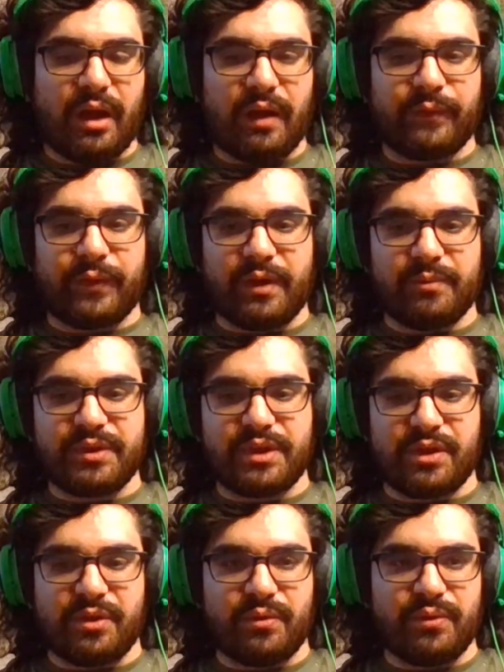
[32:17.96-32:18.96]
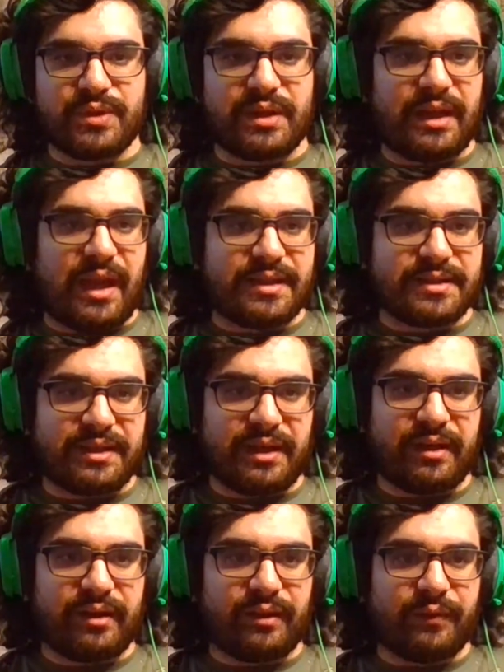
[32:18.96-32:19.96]
for him to use in case he
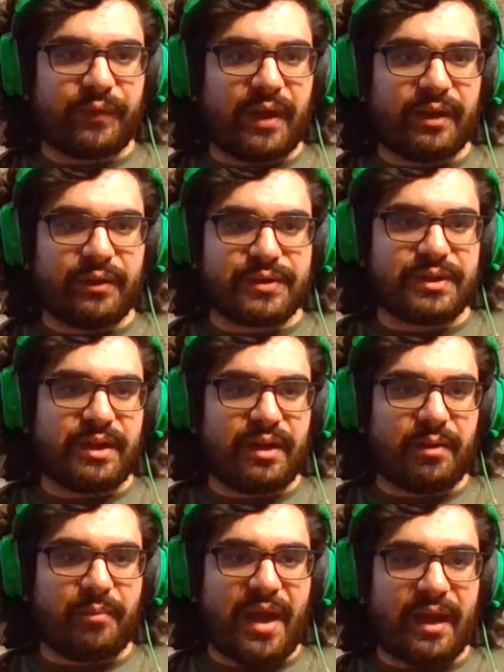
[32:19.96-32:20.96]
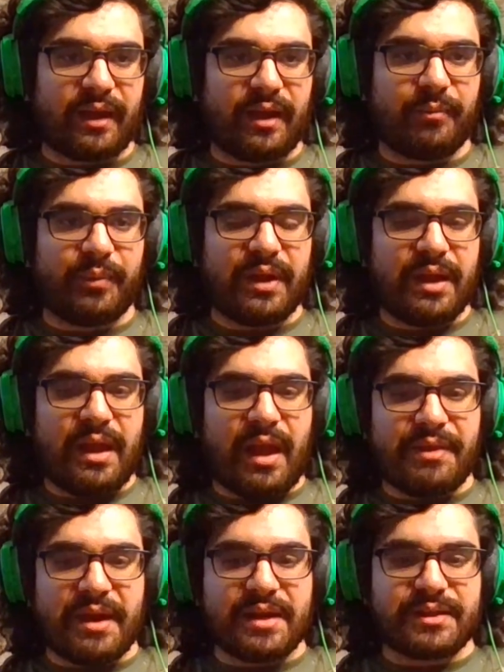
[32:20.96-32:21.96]
needed it in the finals and needed to back up.
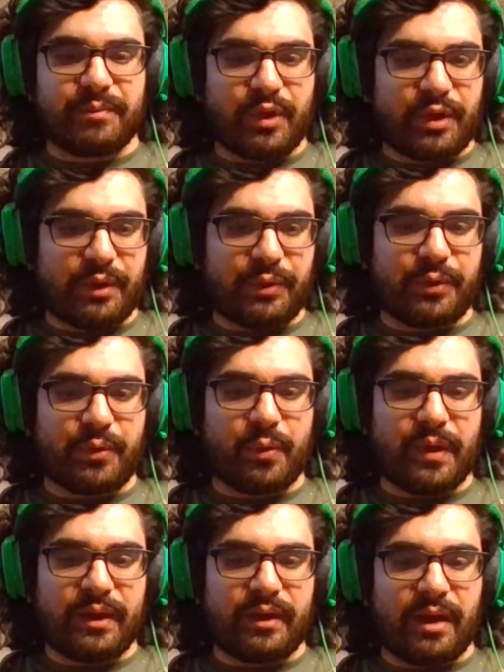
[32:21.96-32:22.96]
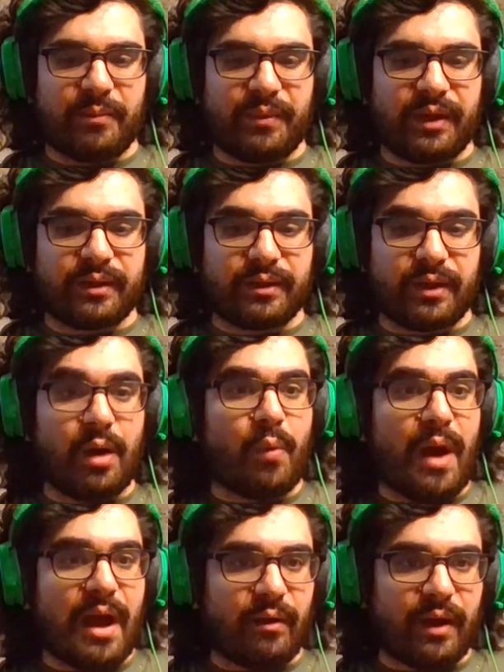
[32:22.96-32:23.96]
And then as I'm looking through it, I'm like, oh,
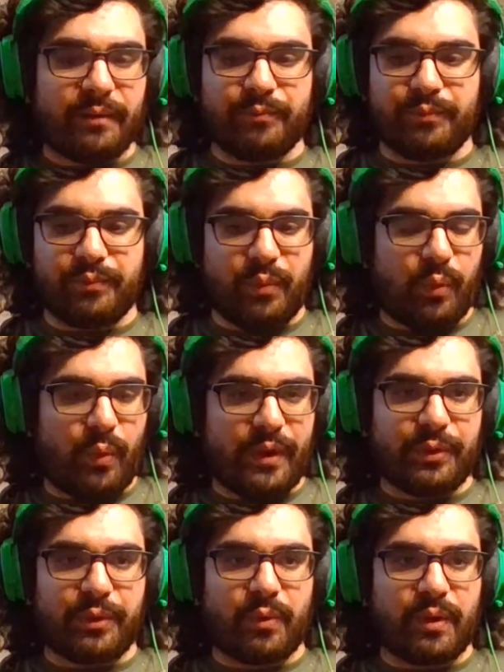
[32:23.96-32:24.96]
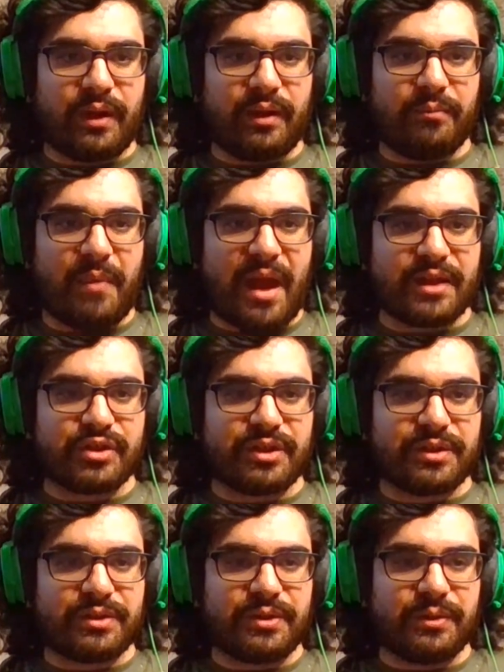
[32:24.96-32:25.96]
wow. I went through it and matched
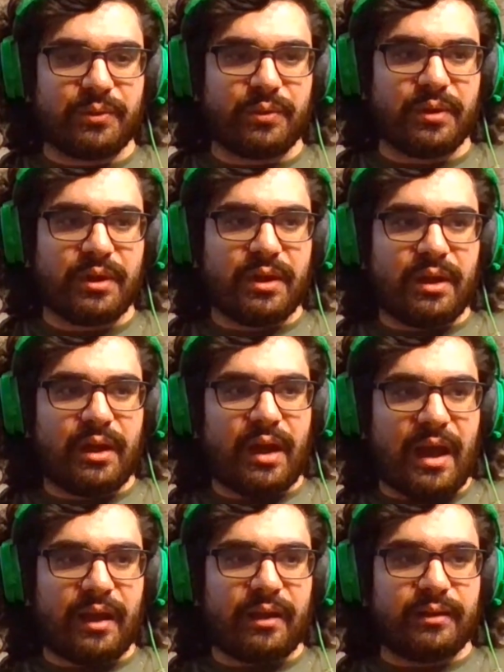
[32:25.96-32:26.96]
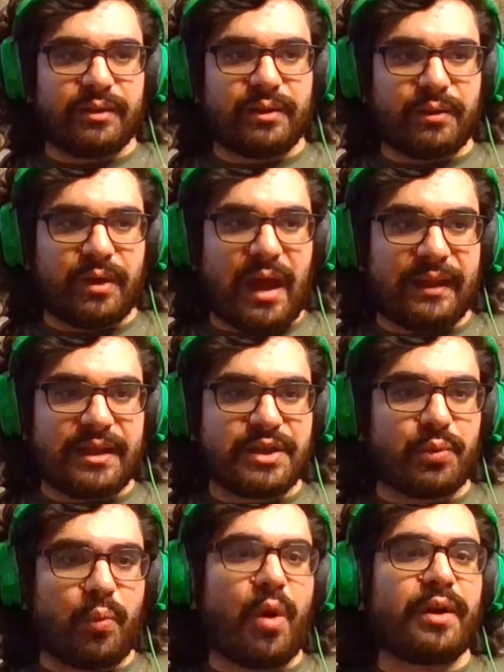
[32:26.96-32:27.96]
it to at
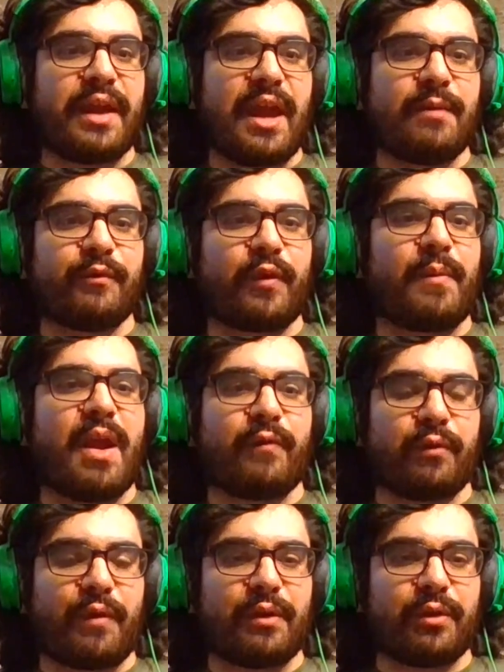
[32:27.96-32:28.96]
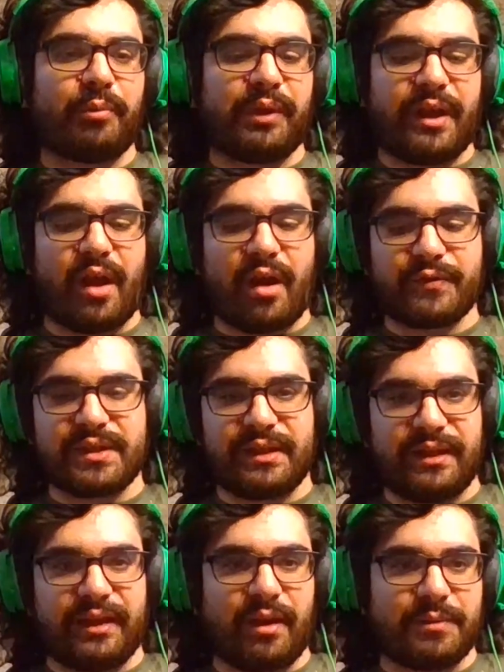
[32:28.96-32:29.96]
least one game from every round of the playoffs
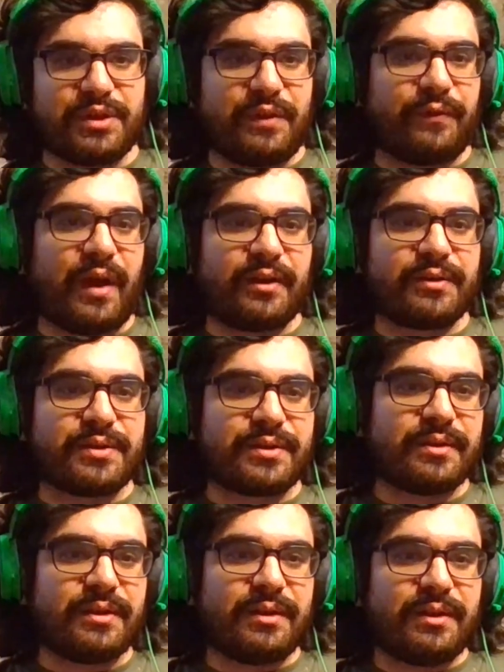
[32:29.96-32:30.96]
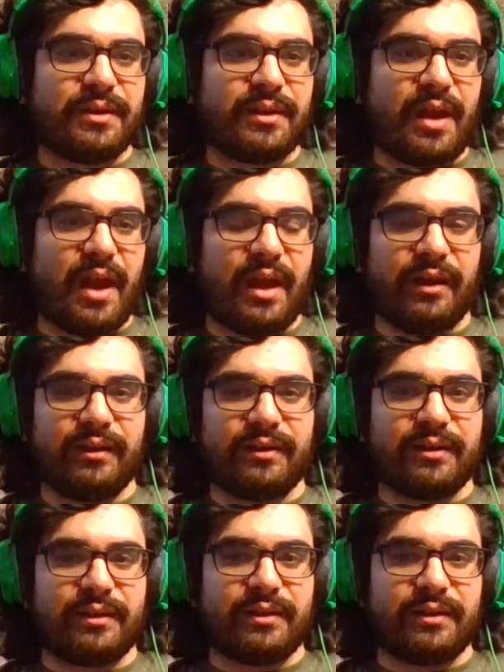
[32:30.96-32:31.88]
leading up to the finals. And